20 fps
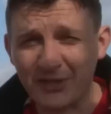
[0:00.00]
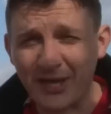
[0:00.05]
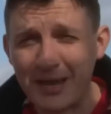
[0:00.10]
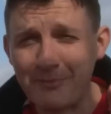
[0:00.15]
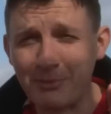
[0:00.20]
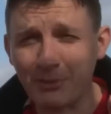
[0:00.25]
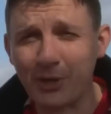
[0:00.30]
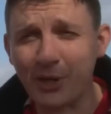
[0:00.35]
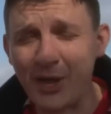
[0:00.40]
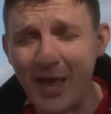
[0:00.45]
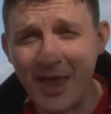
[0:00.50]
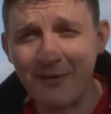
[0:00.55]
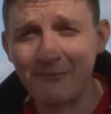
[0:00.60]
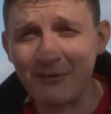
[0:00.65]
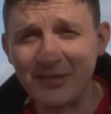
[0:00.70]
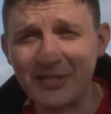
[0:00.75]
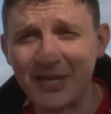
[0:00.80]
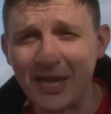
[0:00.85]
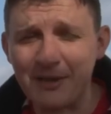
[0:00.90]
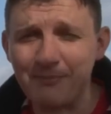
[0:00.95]
the cable car
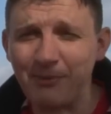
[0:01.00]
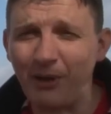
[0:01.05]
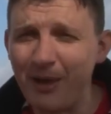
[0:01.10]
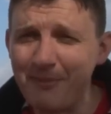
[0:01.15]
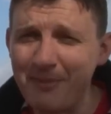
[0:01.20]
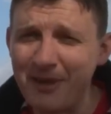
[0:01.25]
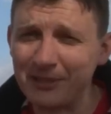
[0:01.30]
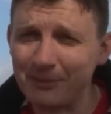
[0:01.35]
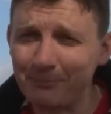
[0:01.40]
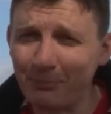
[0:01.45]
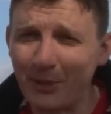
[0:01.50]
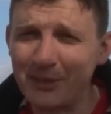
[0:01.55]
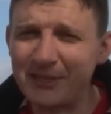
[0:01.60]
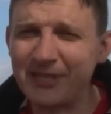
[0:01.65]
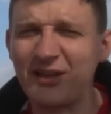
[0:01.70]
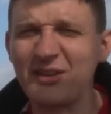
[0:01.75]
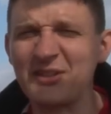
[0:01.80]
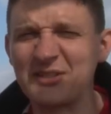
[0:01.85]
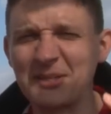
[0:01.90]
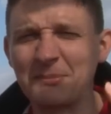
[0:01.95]
every day, but I'm here to
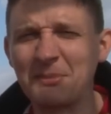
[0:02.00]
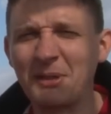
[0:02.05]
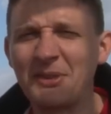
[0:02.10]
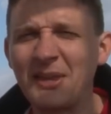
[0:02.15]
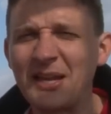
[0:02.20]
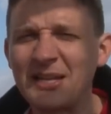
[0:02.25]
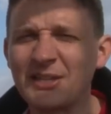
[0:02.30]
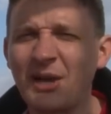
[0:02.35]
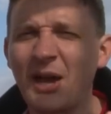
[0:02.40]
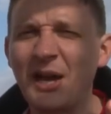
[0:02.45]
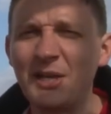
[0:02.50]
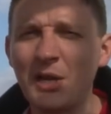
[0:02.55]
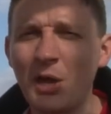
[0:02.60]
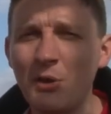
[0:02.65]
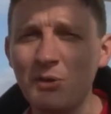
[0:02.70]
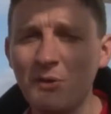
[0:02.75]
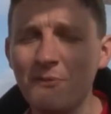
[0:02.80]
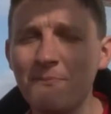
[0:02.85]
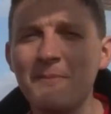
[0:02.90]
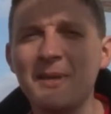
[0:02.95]
point out some of the things that I
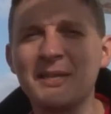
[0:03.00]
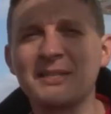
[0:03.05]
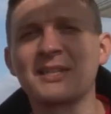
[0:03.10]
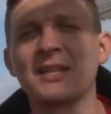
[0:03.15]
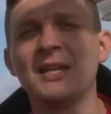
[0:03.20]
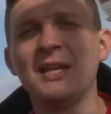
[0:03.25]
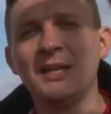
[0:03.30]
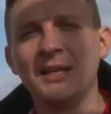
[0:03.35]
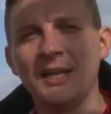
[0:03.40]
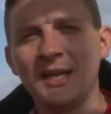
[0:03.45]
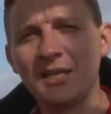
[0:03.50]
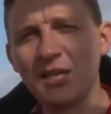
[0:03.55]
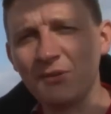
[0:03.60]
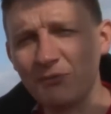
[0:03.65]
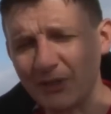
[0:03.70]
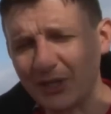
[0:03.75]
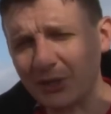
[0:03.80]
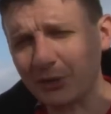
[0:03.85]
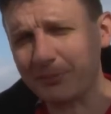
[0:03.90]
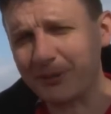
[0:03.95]
know you've missed and
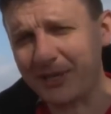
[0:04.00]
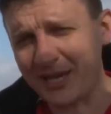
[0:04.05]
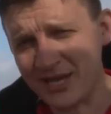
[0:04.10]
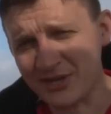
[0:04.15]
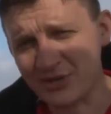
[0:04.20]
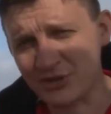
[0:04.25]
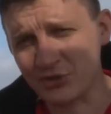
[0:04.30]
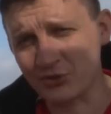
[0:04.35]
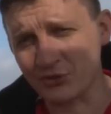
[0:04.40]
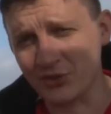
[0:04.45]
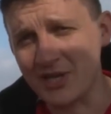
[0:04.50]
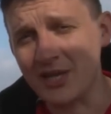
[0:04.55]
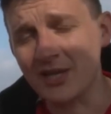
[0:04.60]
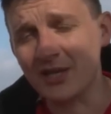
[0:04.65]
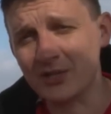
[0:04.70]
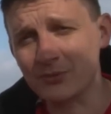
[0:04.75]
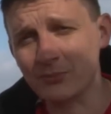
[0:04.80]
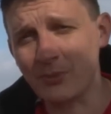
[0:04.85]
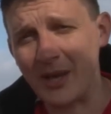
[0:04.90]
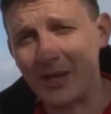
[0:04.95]
give you a little bit of history
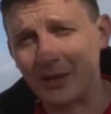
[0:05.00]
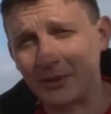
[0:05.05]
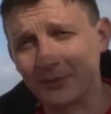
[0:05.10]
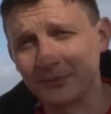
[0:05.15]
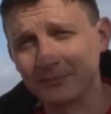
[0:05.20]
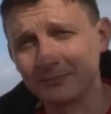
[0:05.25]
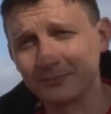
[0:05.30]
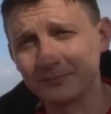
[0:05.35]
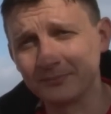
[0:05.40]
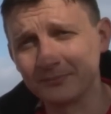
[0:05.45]
as well.